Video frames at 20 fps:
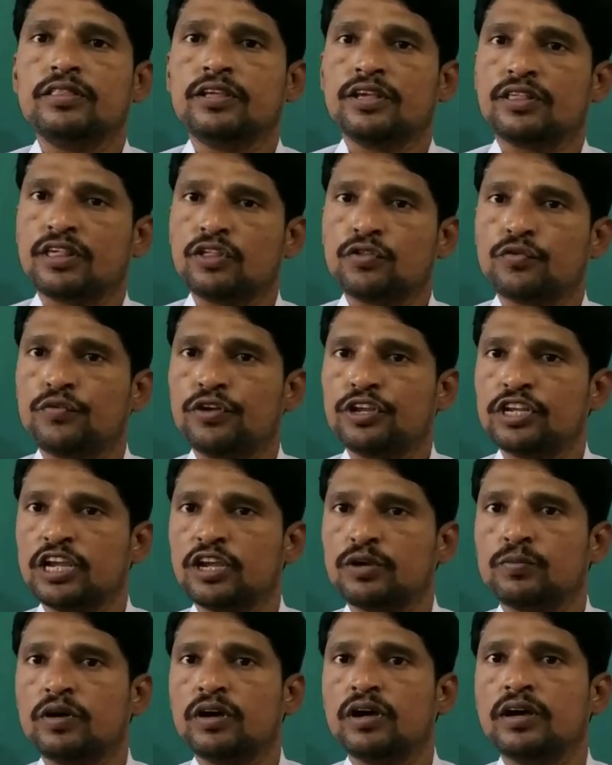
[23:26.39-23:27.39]
This is
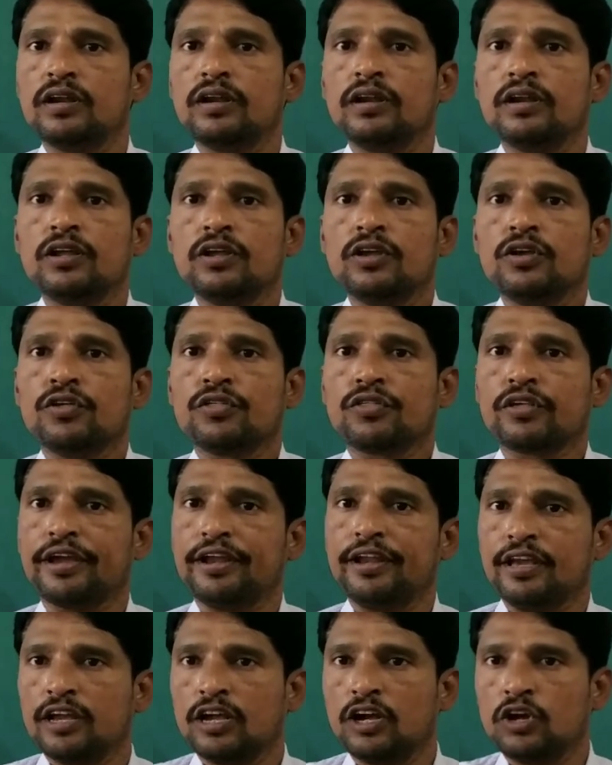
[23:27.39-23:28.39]
Vijay Kumar
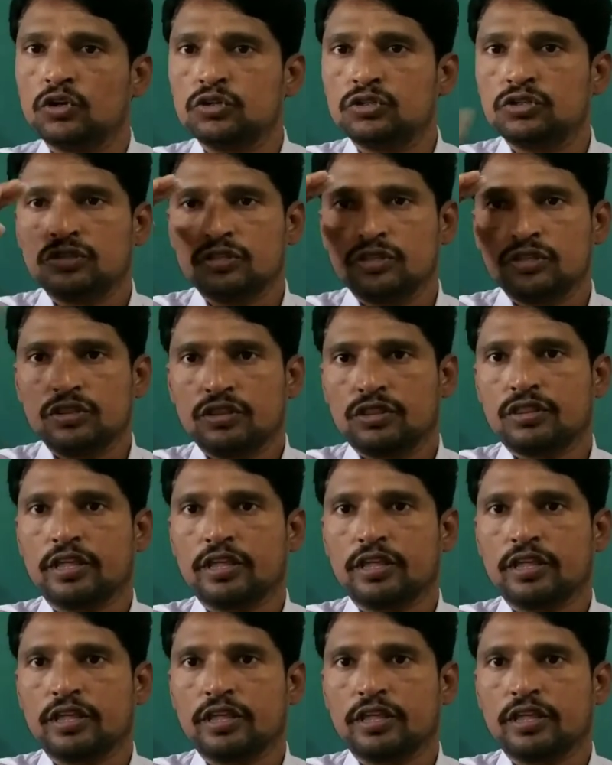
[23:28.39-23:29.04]
signing out.